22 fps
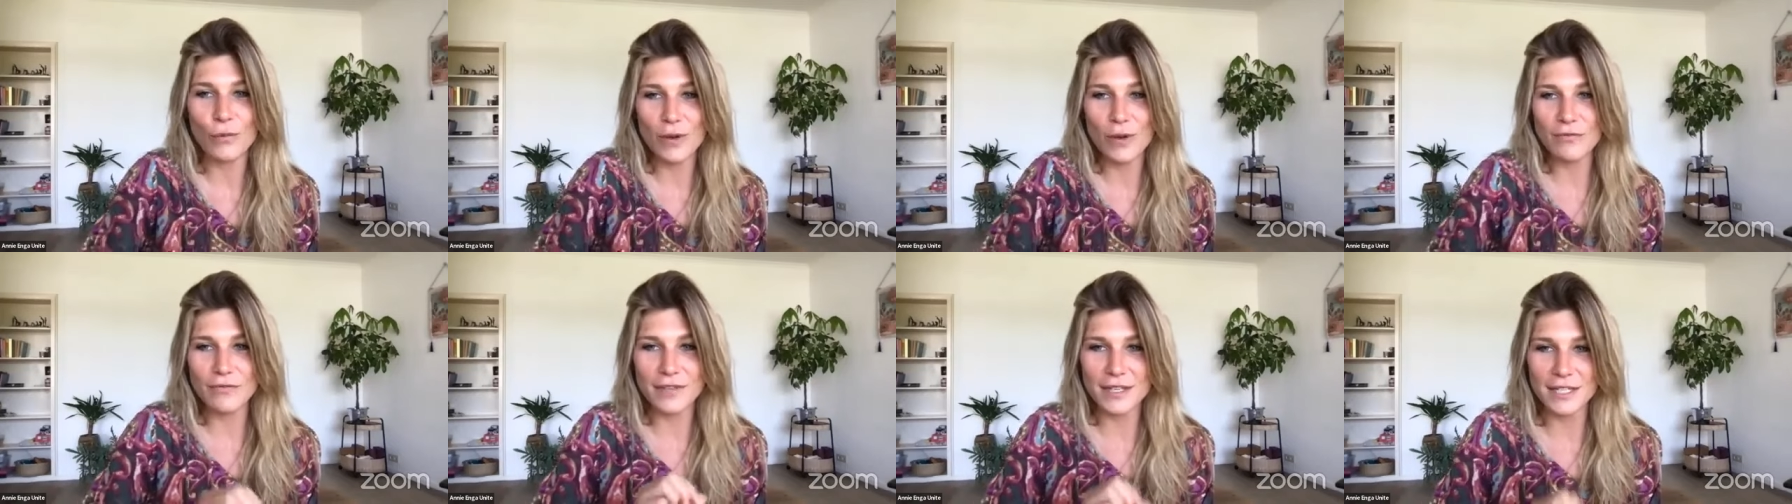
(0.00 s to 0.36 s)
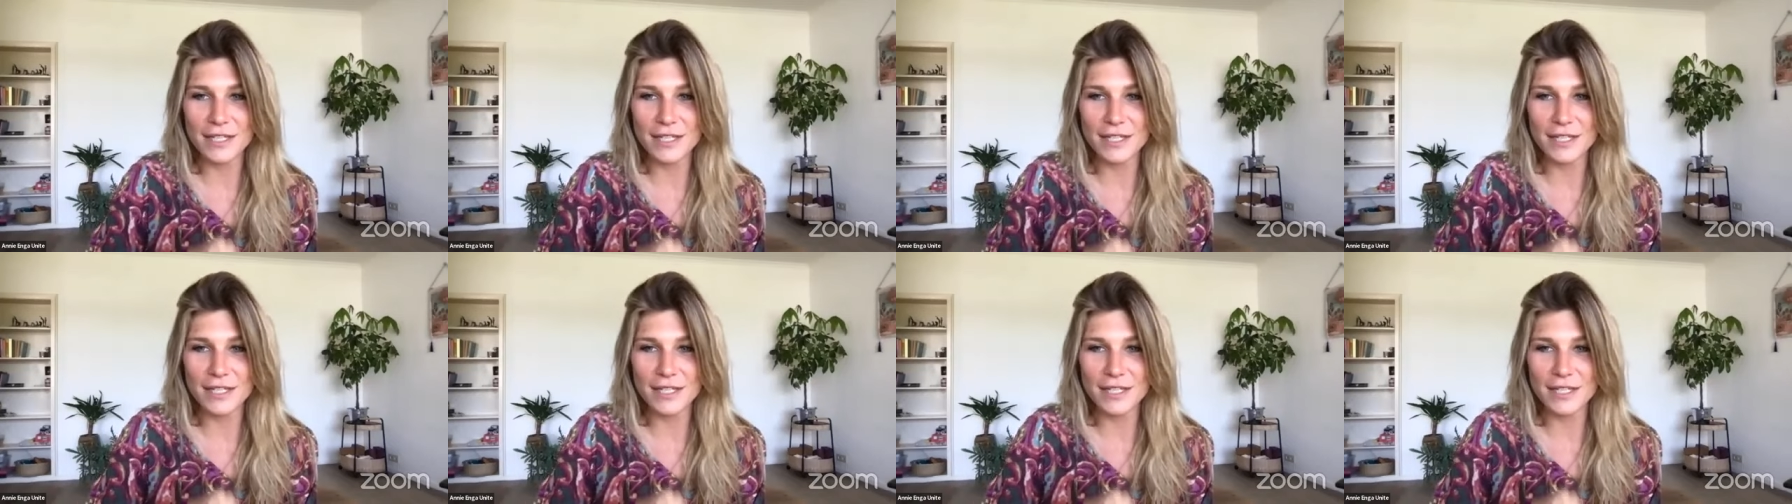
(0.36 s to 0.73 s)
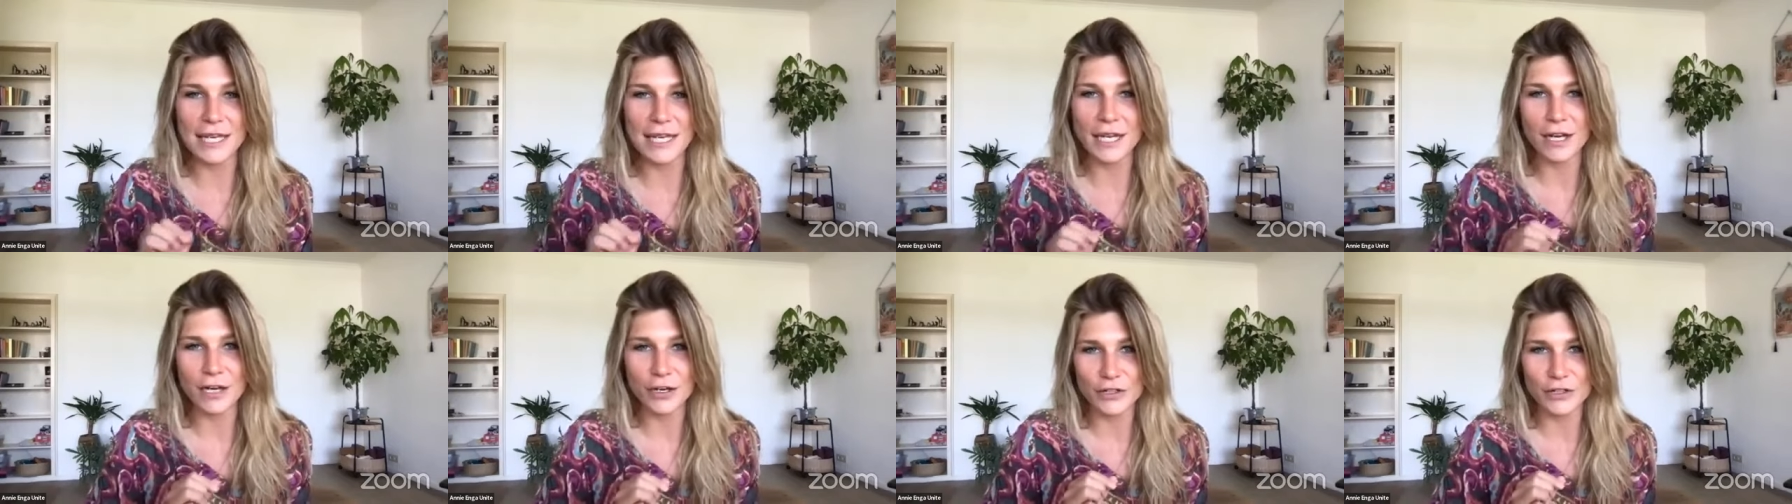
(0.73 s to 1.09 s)
with this
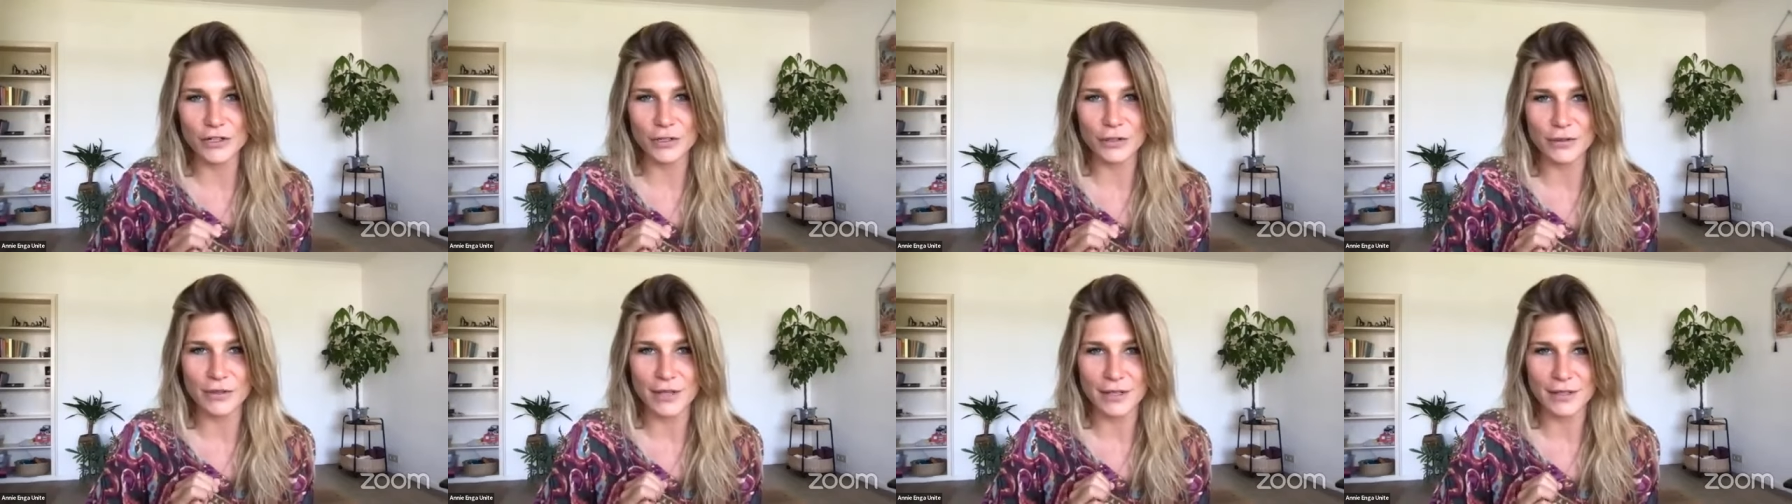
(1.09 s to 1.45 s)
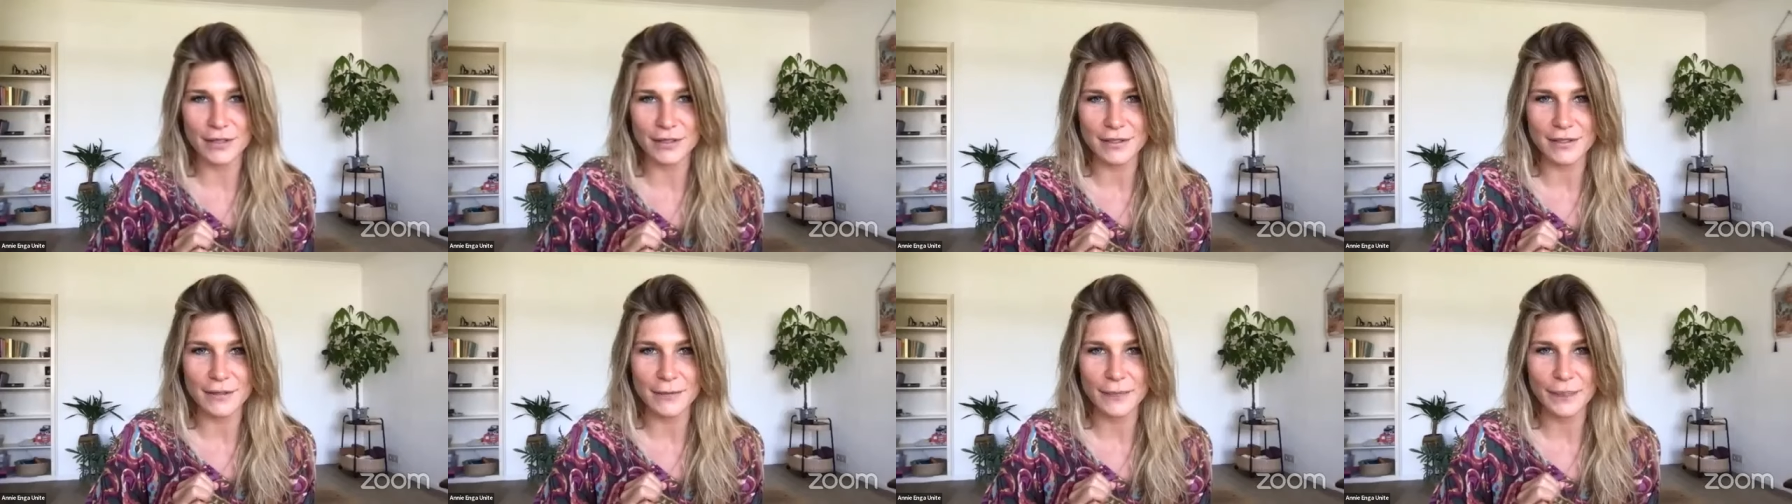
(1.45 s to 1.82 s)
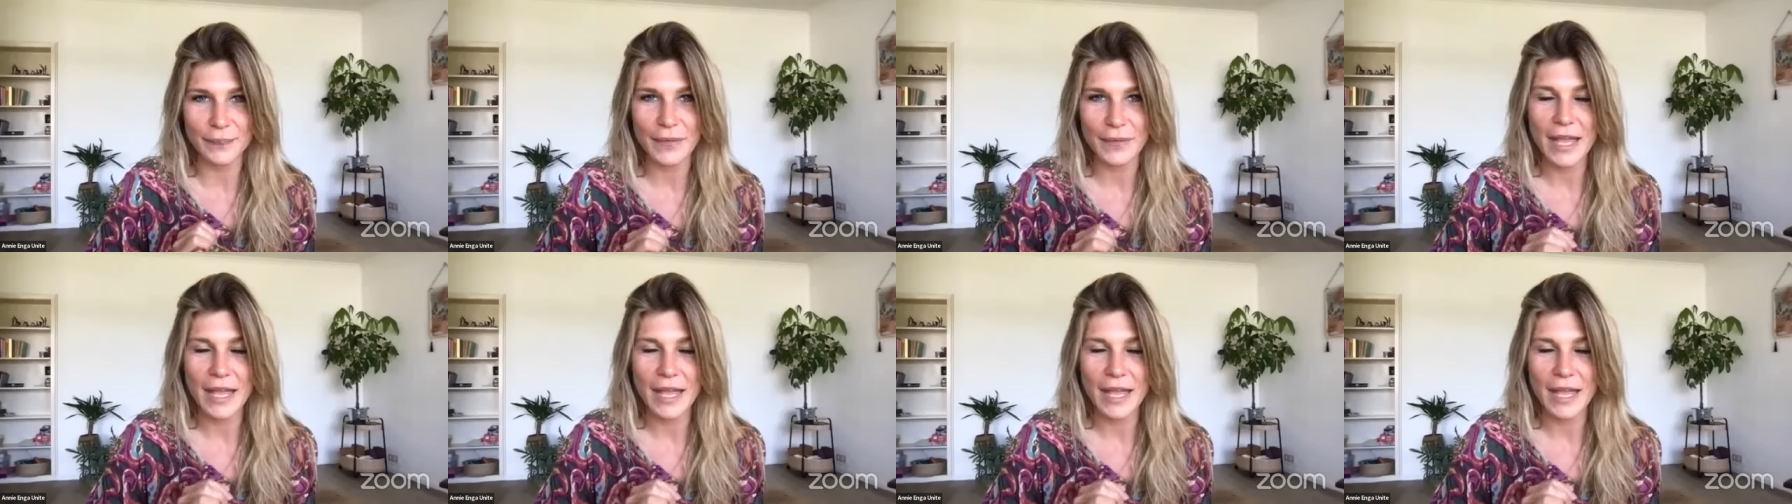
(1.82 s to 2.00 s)
particular student.